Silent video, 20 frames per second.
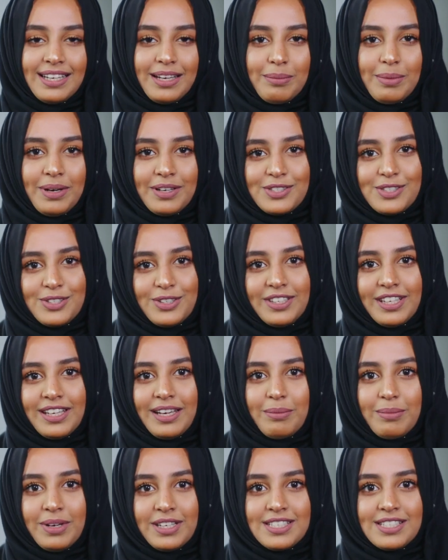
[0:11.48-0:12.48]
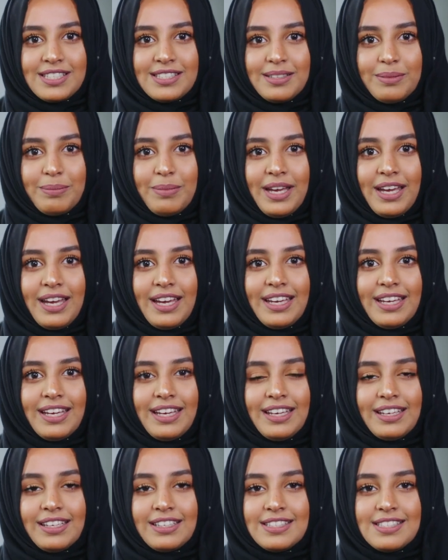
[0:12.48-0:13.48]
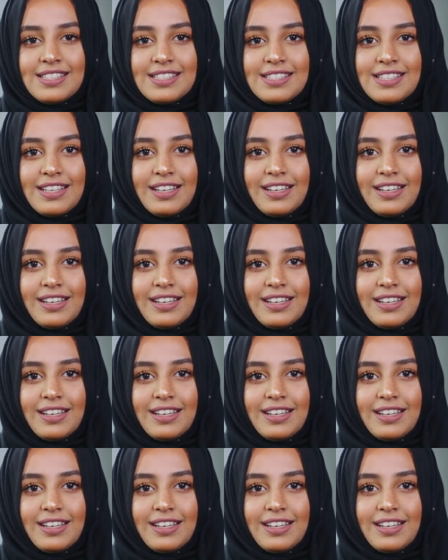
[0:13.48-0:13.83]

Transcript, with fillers: thing about studying at Manchester Met is